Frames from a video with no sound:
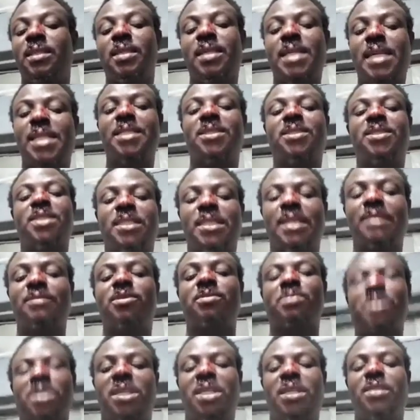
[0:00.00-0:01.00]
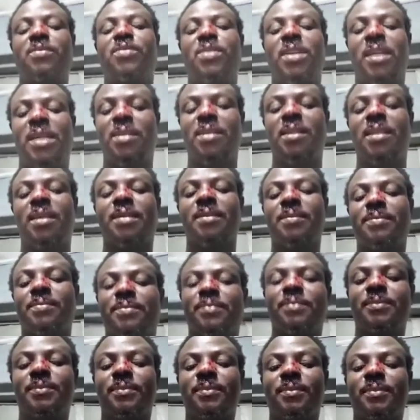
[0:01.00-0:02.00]
Guys, you just have to be careful out there.
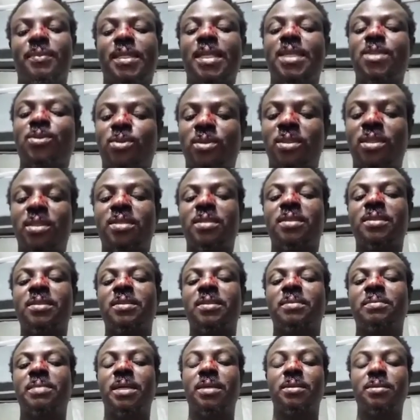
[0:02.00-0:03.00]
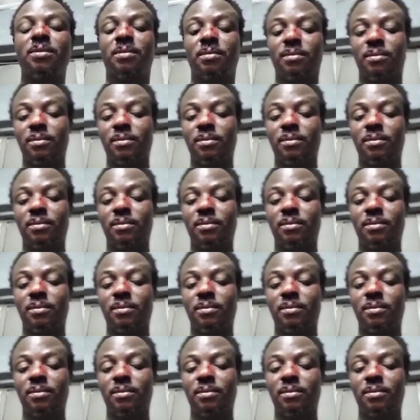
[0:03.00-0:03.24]
That's what this is about.